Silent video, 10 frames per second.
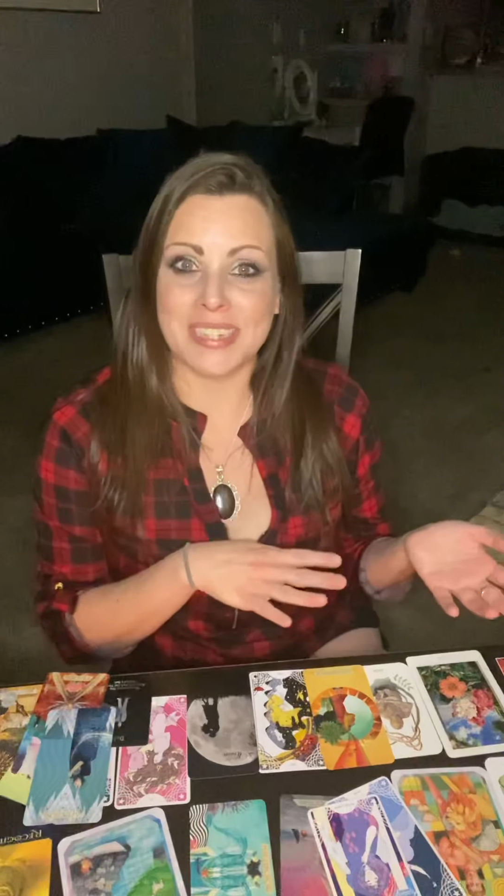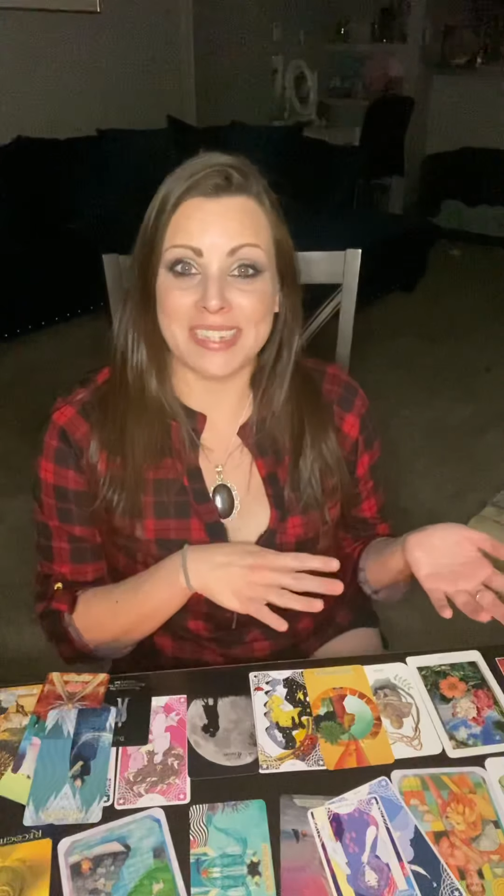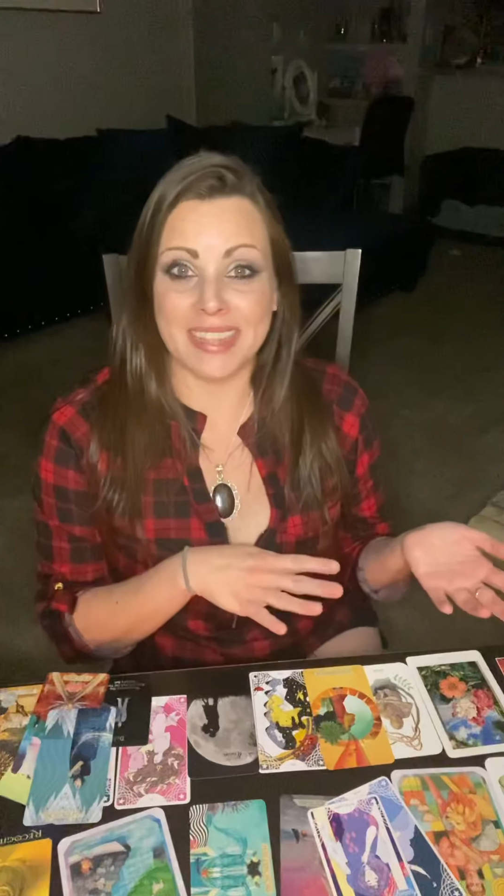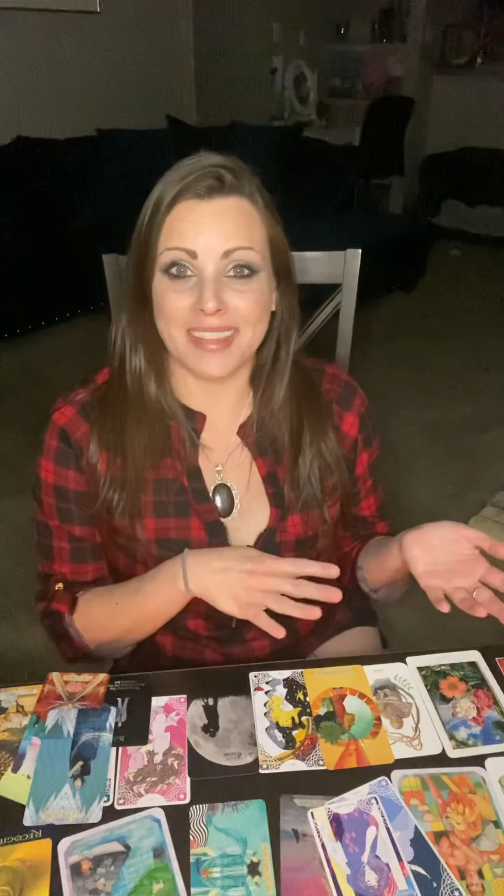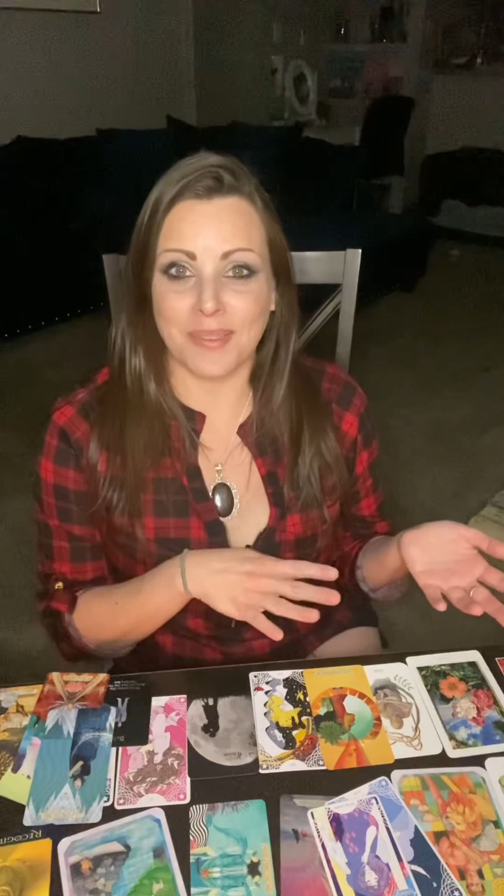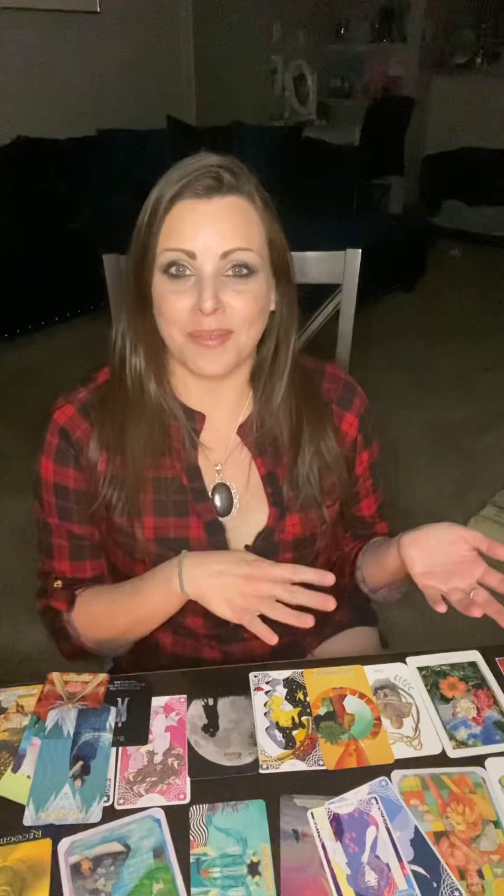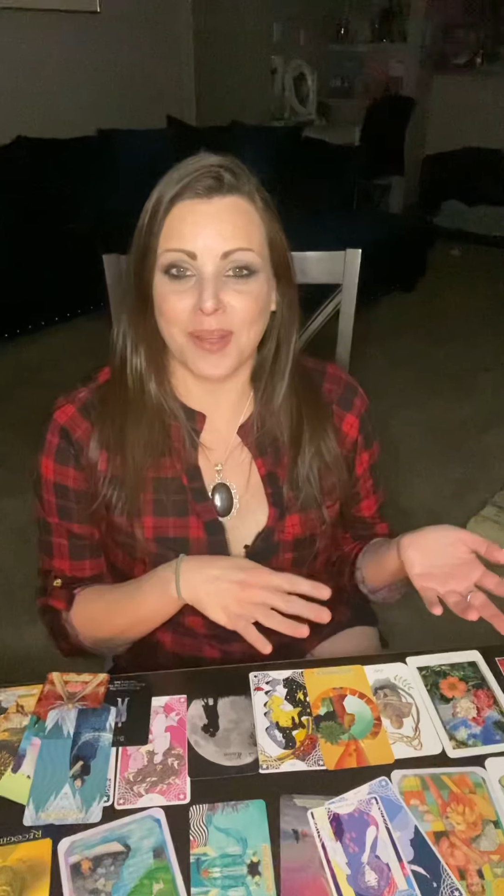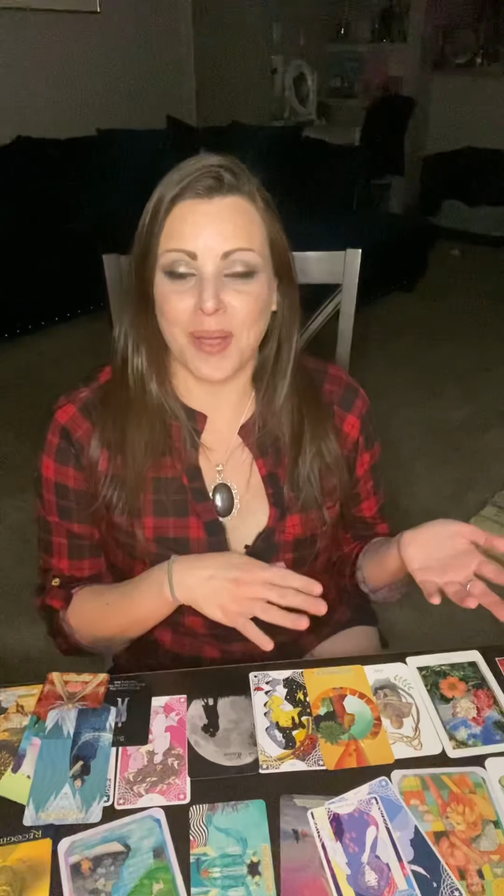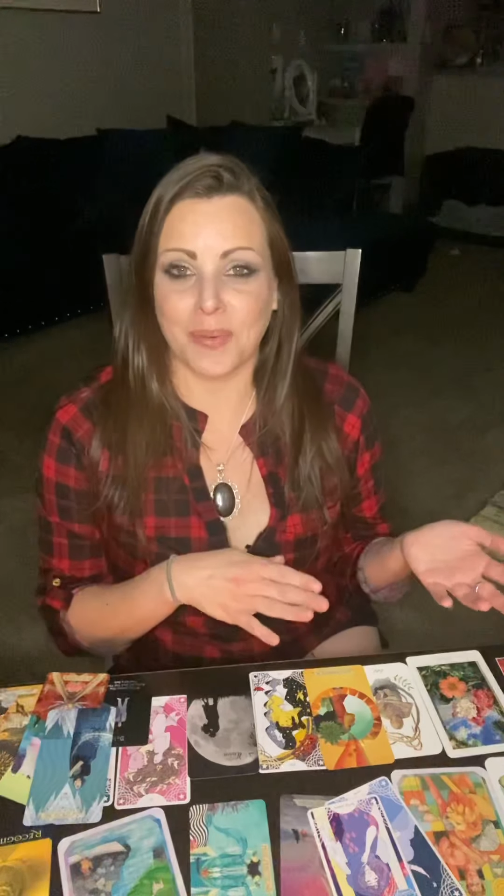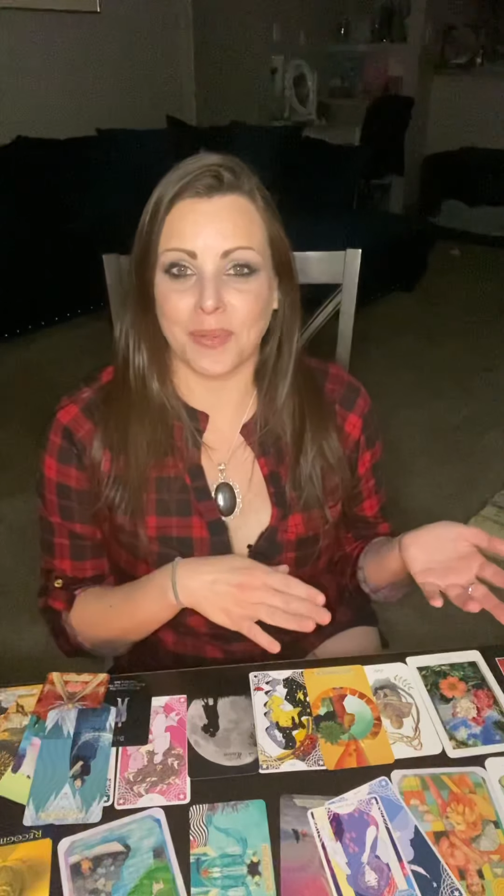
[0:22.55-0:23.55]
did the
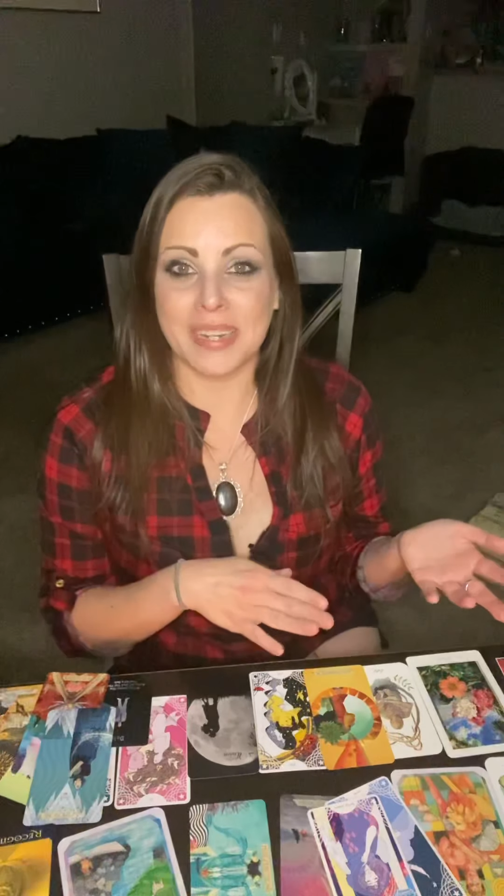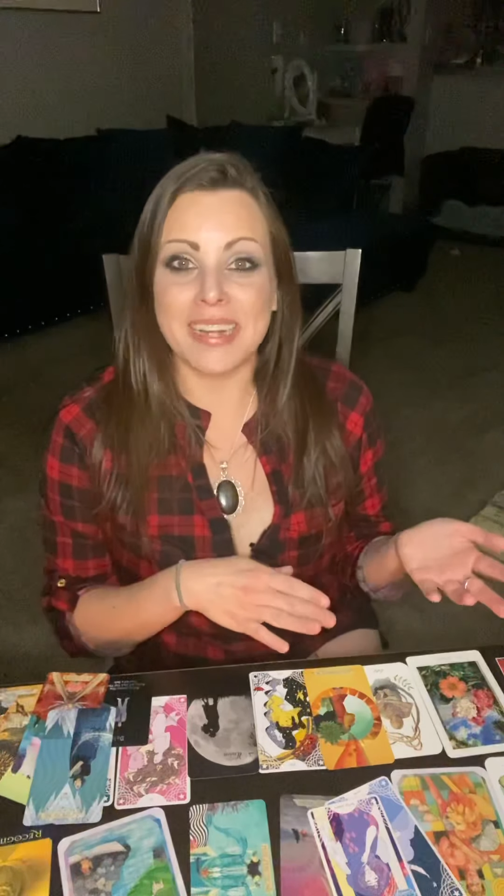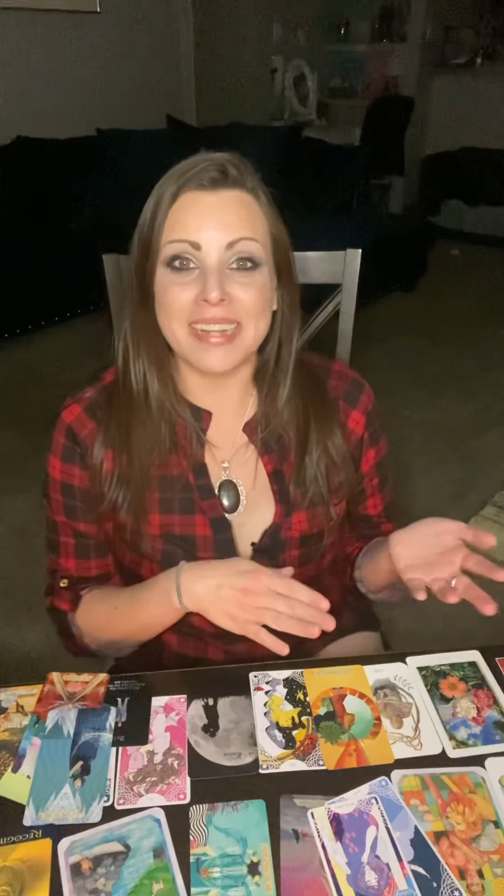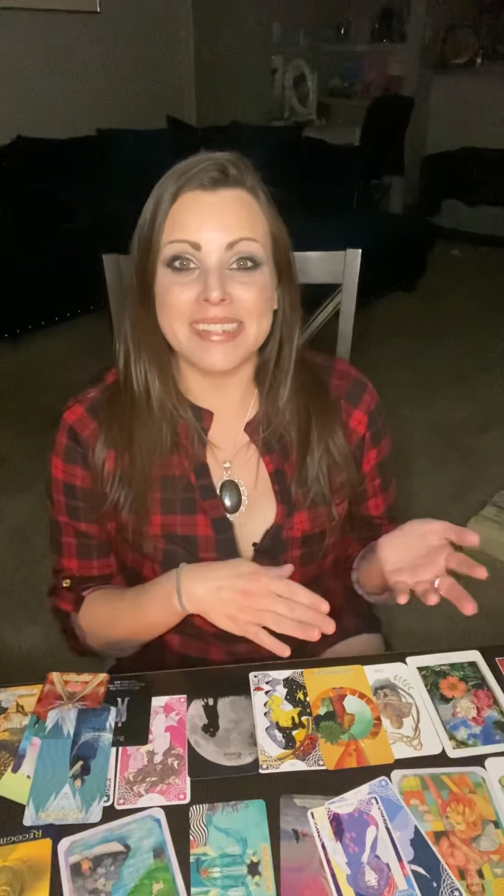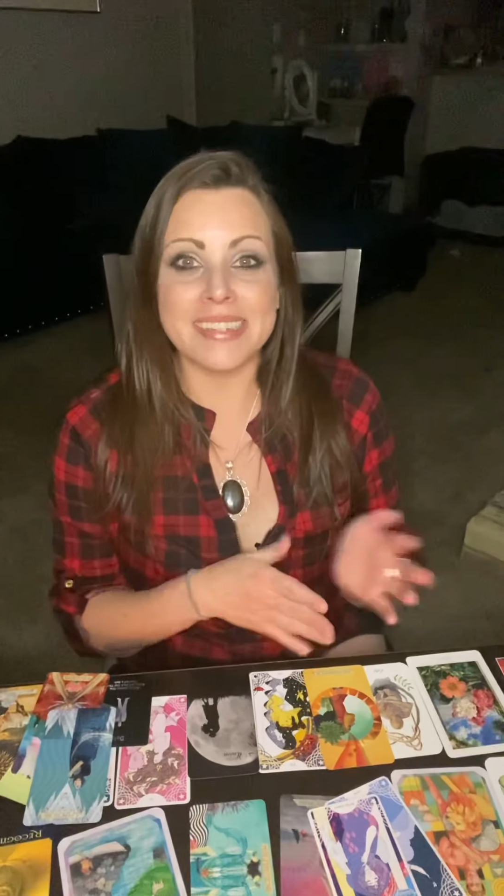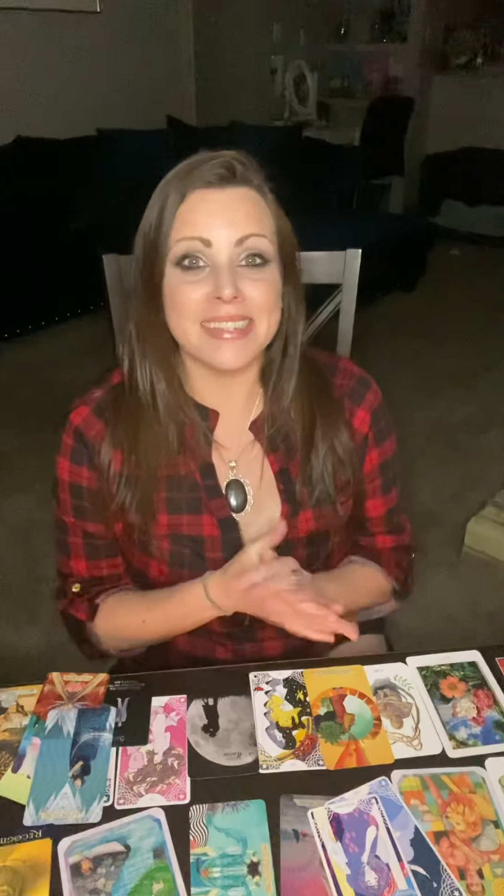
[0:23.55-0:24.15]
readings.